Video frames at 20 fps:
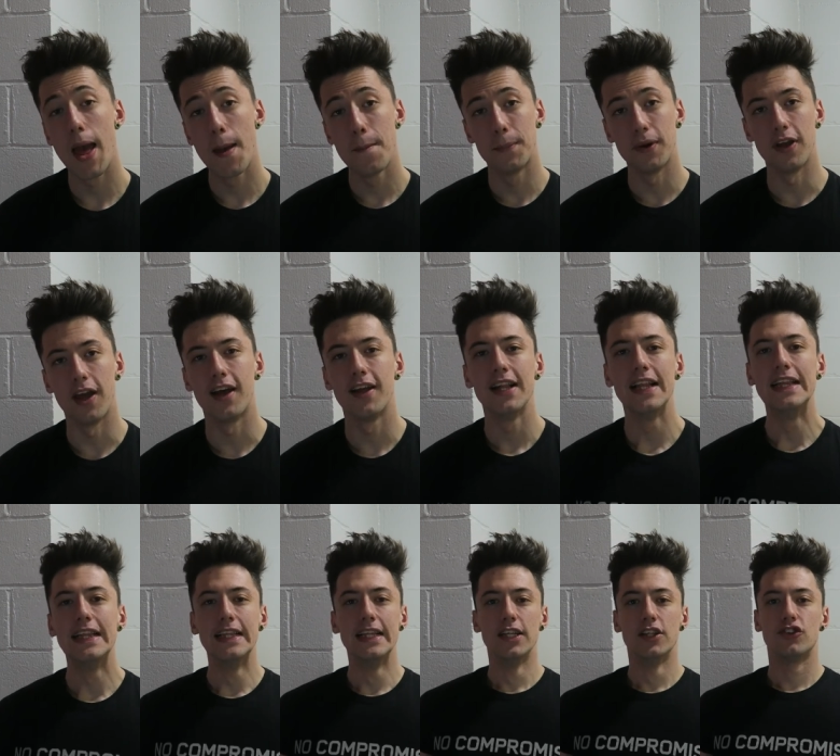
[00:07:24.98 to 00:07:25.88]
But yeah,
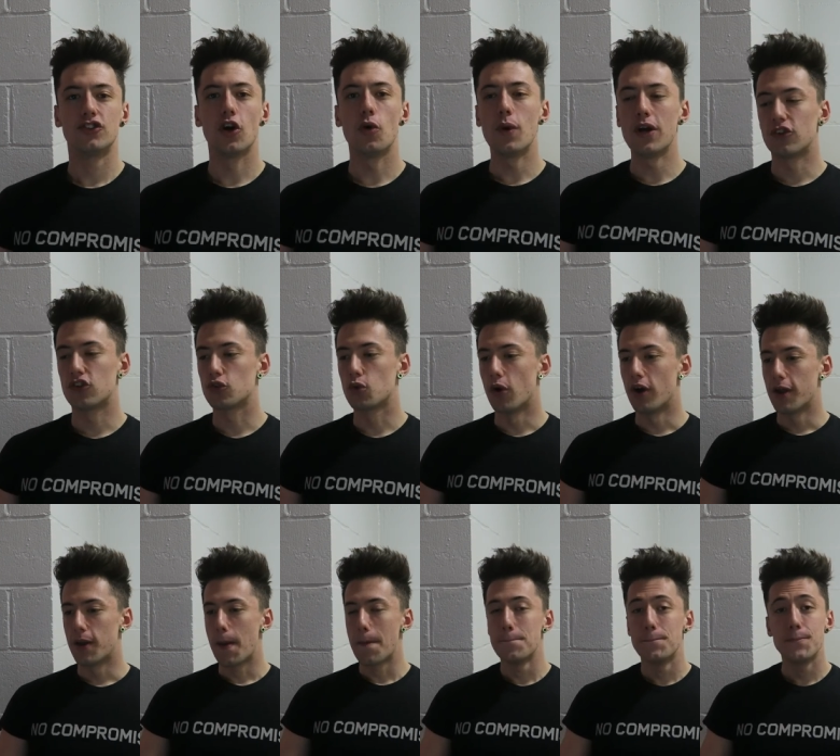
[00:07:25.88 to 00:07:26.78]
so we're
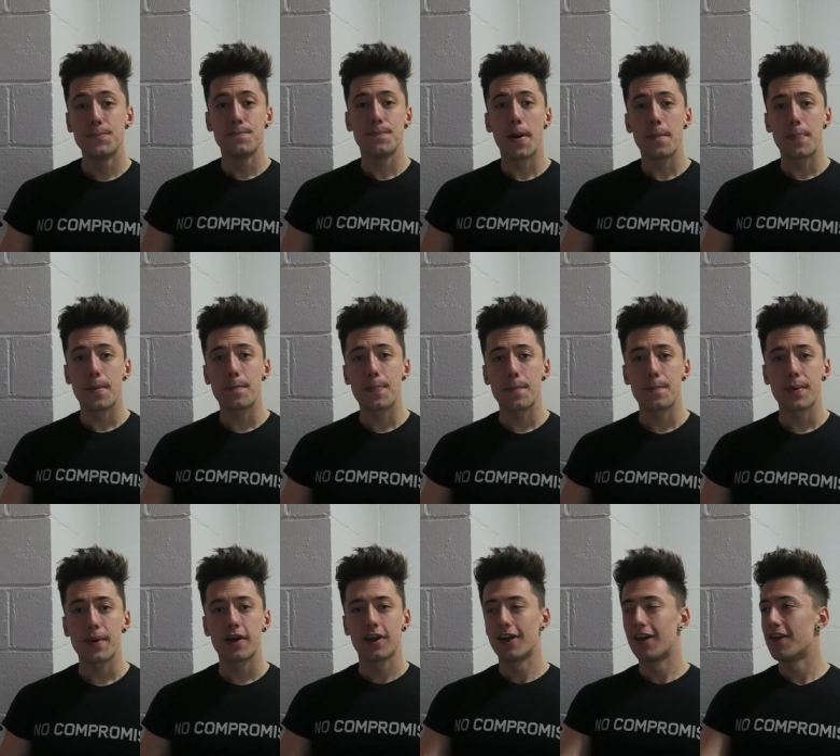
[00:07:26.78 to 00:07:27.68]
squatting.
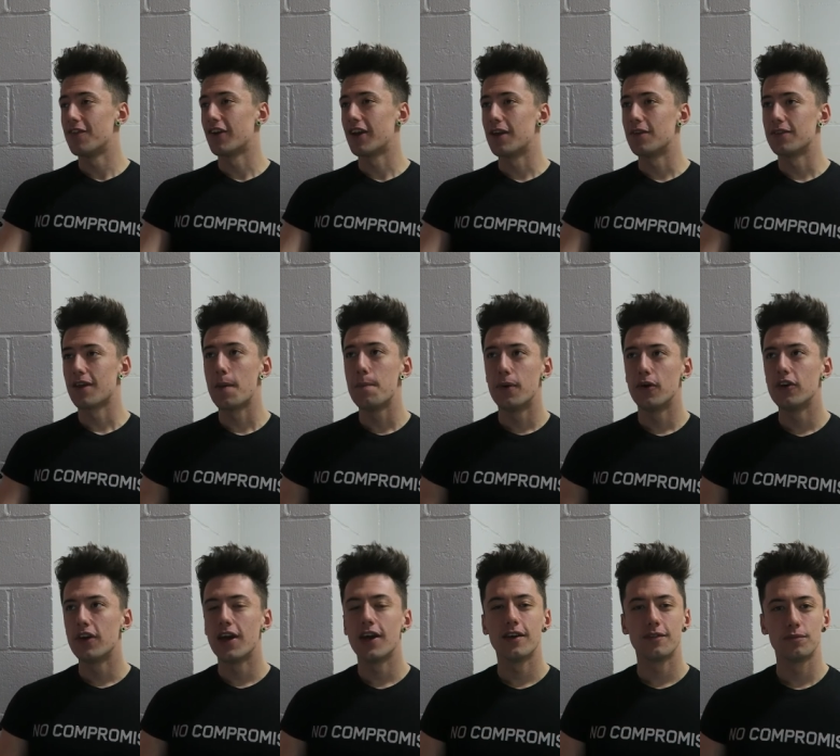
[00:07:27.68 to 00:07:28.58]
If I keep saying
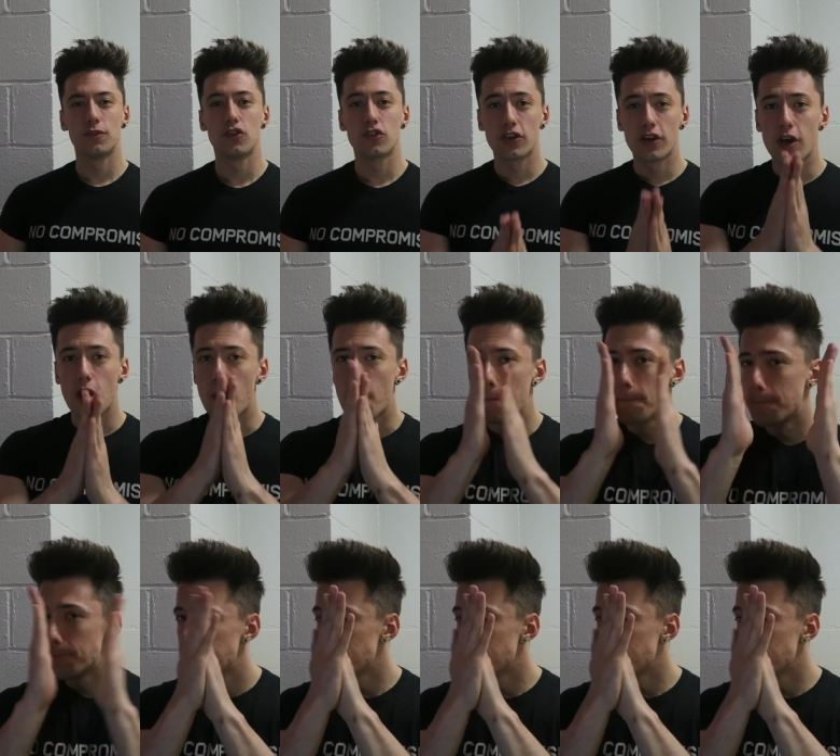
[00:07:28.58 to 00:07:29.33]
but yeah, I'm just gonna go